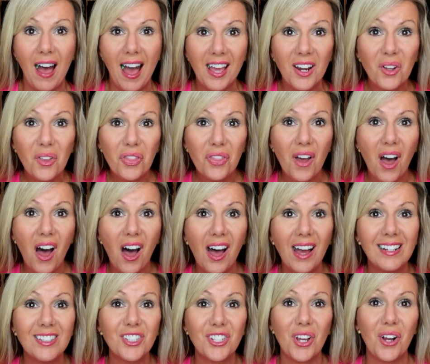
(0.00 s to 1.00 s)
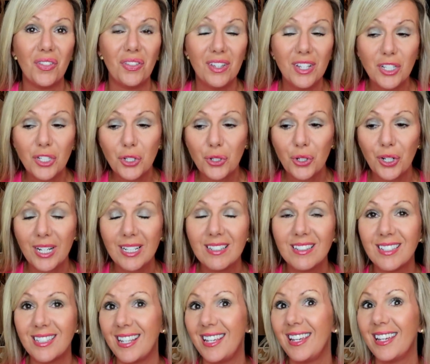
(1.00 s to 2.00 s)
final thoughts on this
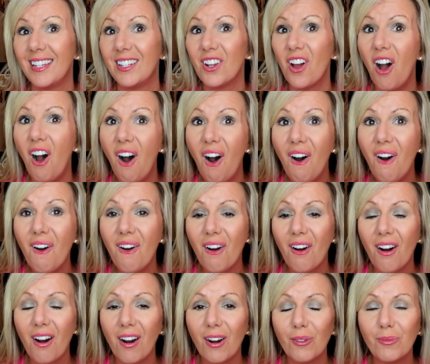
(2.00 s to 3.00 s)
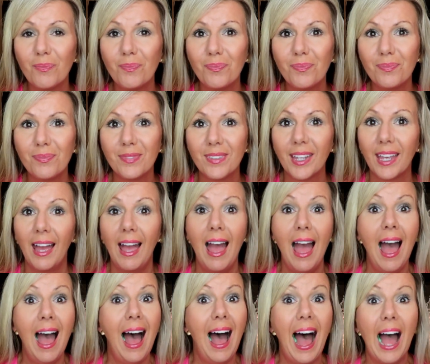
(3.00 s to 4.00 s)
Trendsend are,
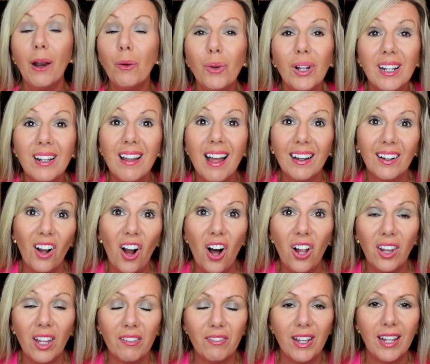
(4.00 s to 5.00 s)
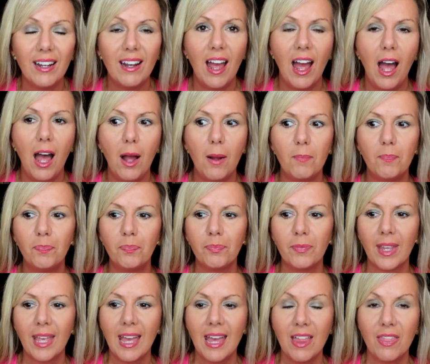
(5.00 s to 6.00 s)
I really like all of it.
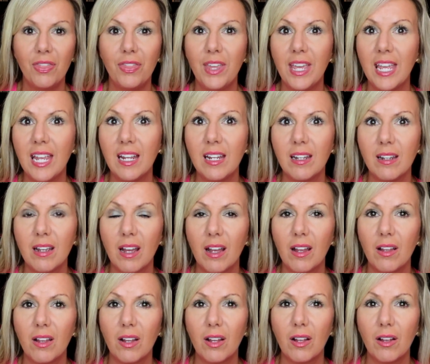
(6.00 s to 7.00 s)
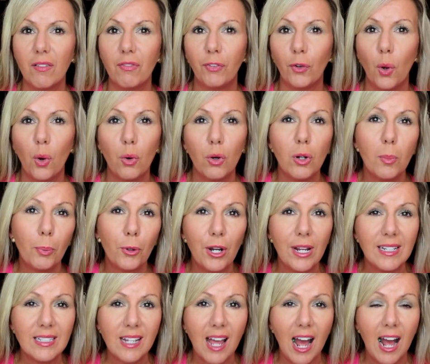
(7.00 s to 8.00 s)
The floral
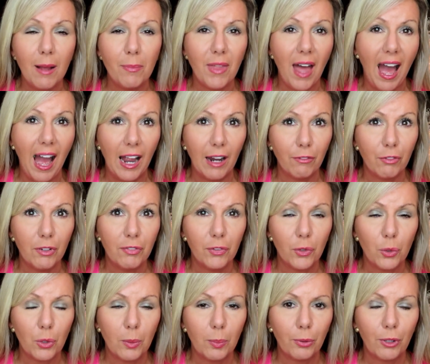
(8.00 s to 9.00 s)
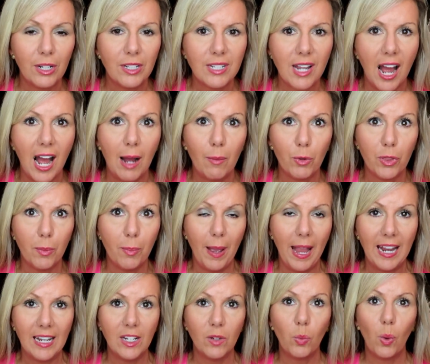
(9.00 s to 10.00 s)
print top, the ivory floral print top with the
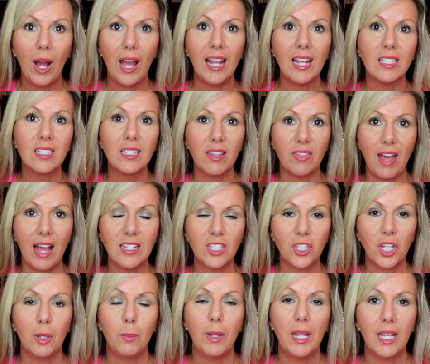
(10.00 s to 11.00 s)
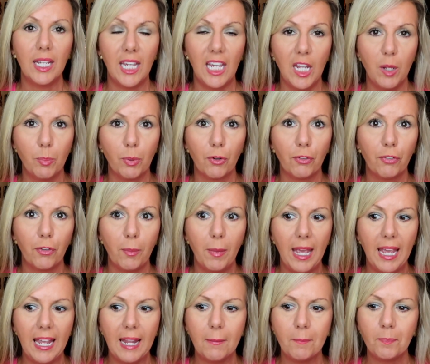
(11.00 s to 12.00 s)
banded waist, that's going to be a keeper for
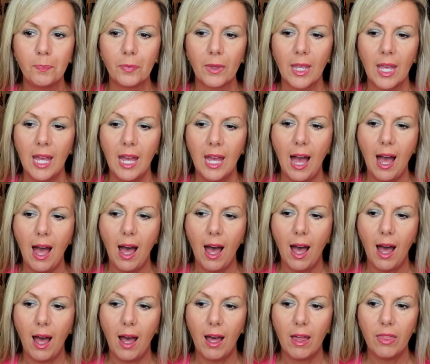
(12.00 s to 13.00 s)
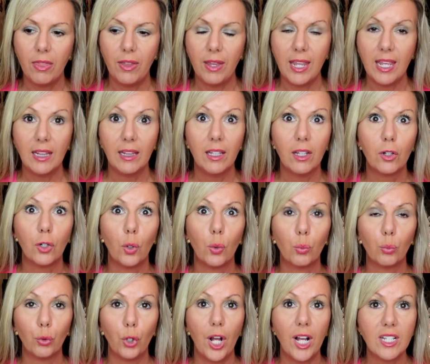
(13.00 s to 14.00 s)
me. The
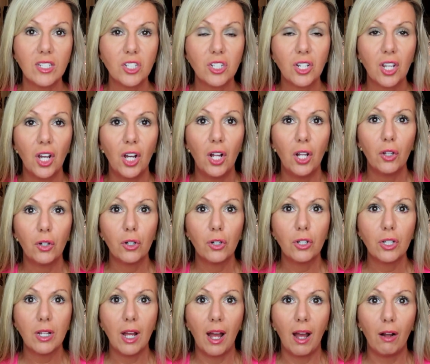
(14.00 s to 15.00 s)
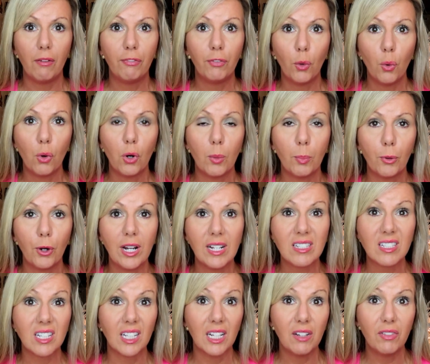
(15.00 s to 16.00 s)
little rust colored floral
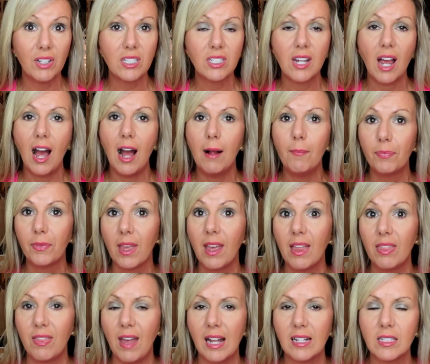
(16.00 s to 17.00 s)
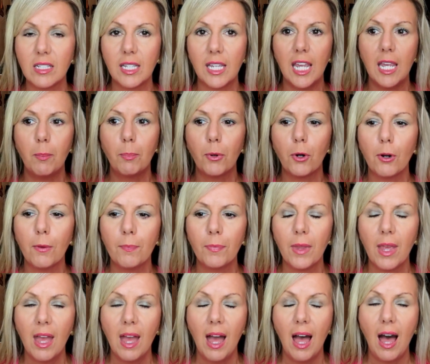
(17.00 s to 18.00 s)
print sleeveless top, that's a keeper.
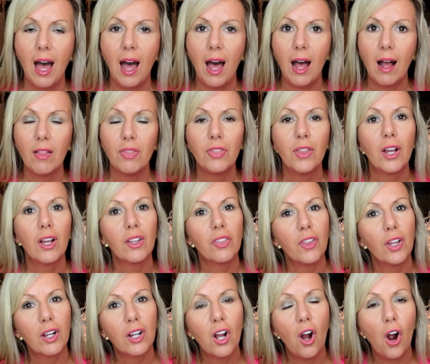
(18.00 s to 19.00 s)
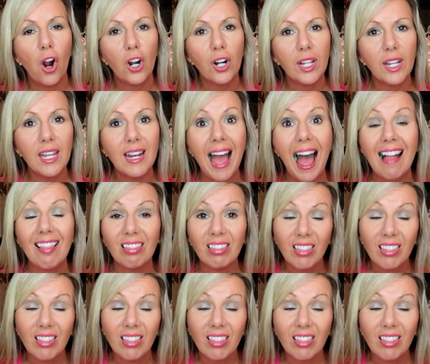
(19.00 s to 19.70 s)
The cardigan, I